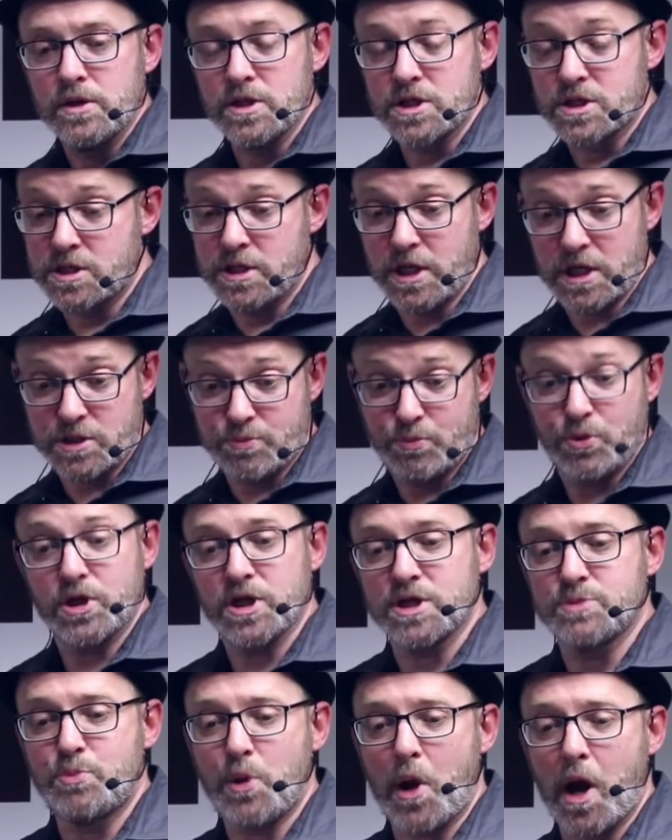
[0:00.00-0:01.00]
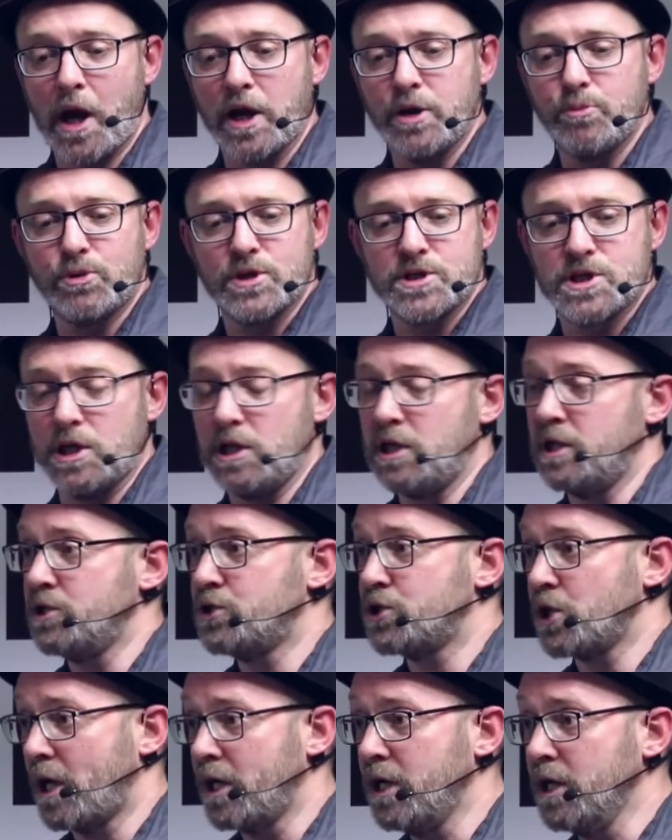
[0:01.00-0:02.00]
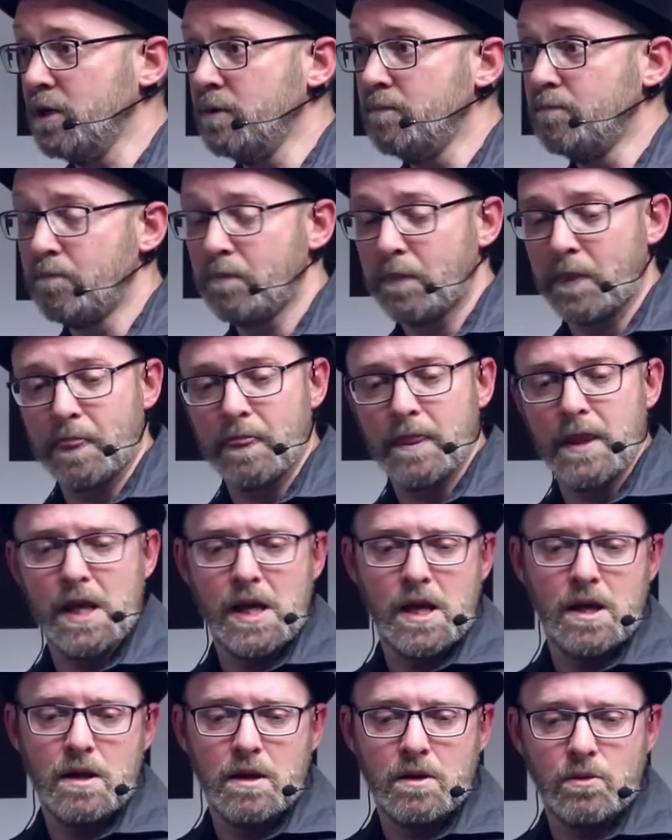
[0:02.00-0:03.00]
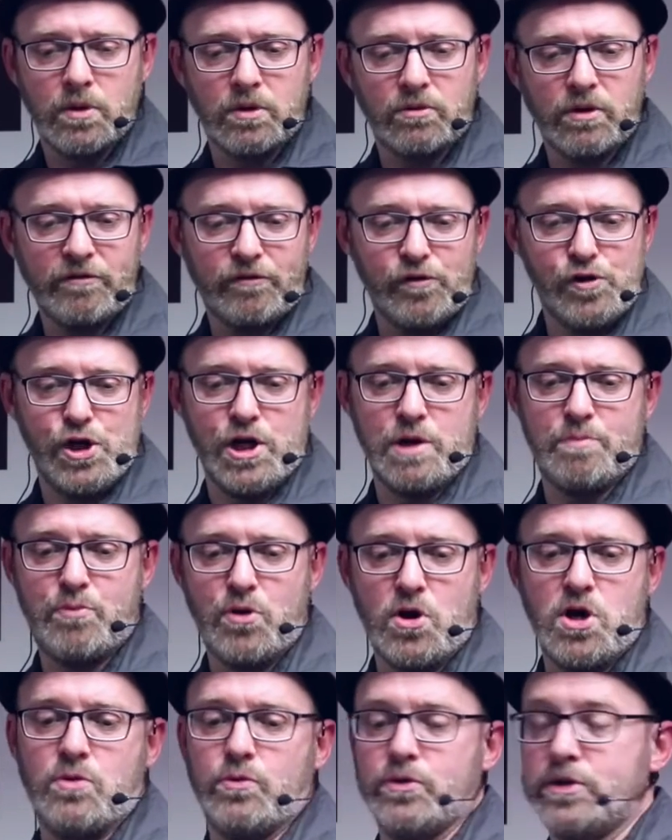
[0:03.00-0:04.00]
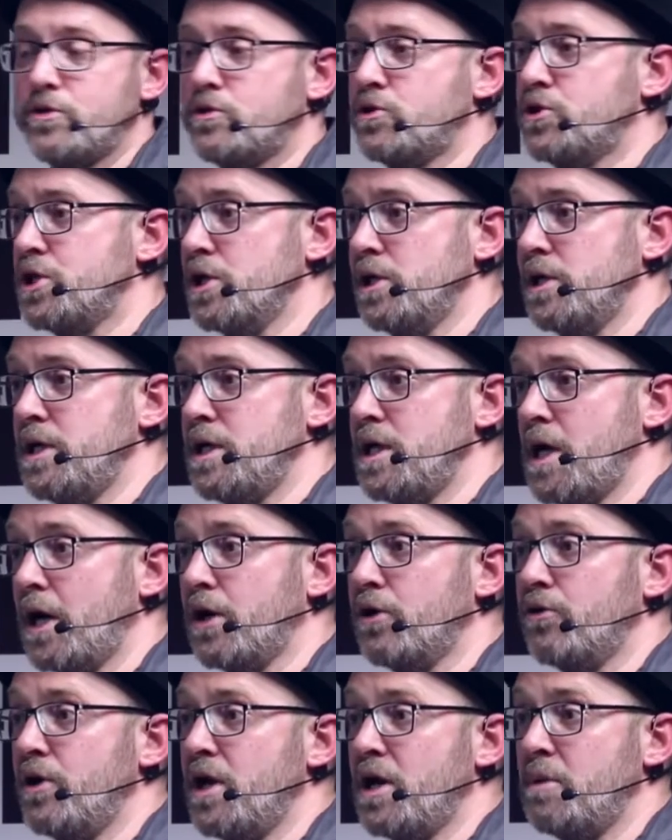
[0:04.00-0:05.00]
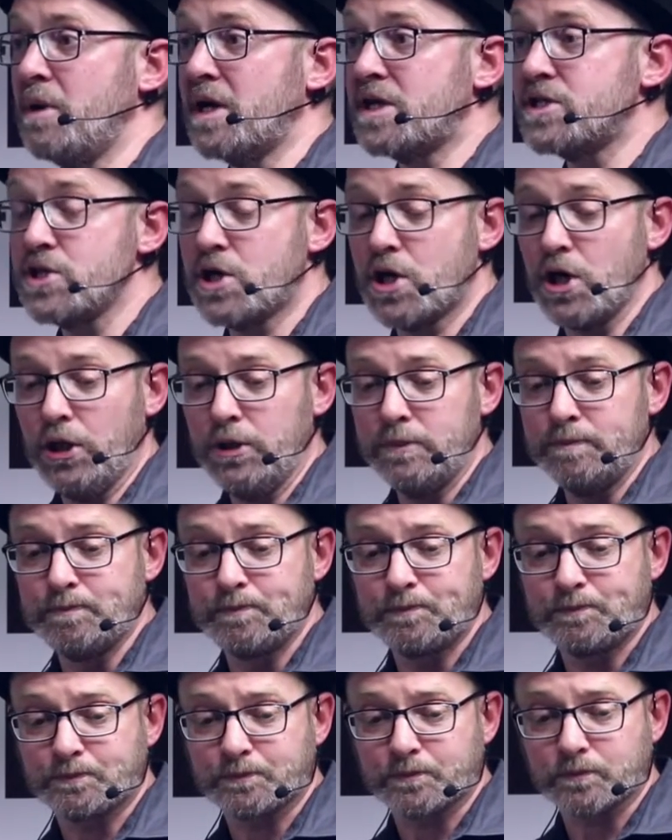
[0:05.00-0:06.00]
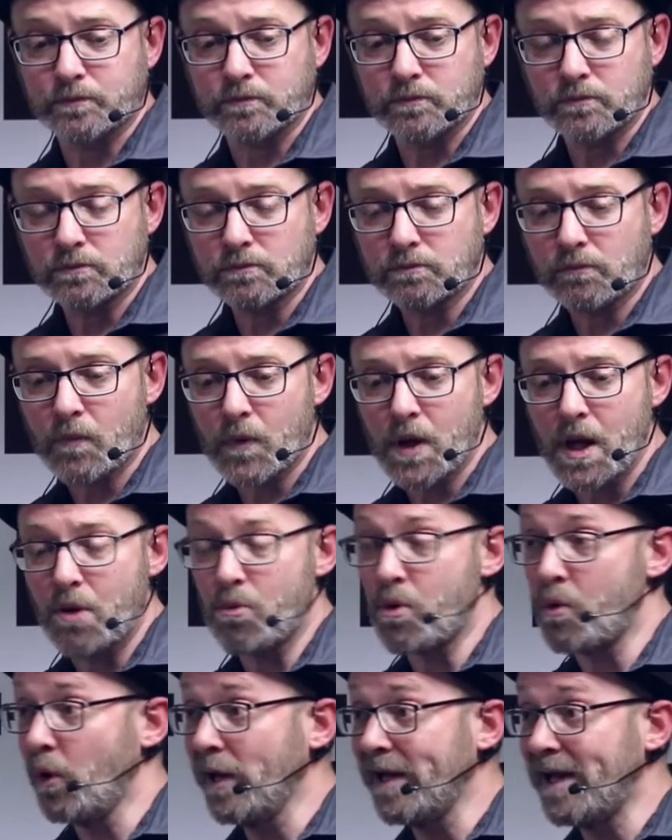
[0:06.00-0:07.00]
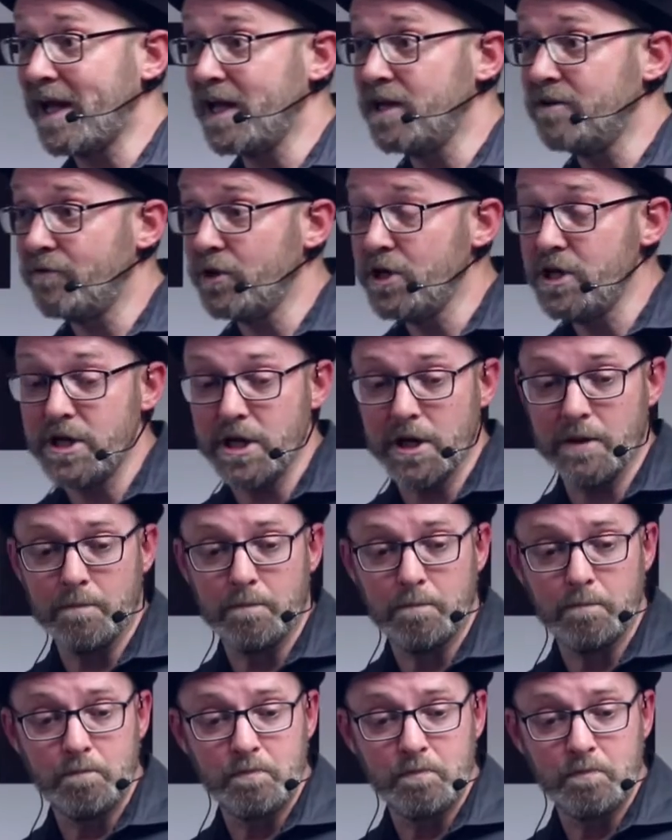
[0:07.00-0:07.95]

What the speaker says: This does put us behind Brazil and China. We're roughly on a par with Chile, Hungary, and Mexico, and we're well ahead of India.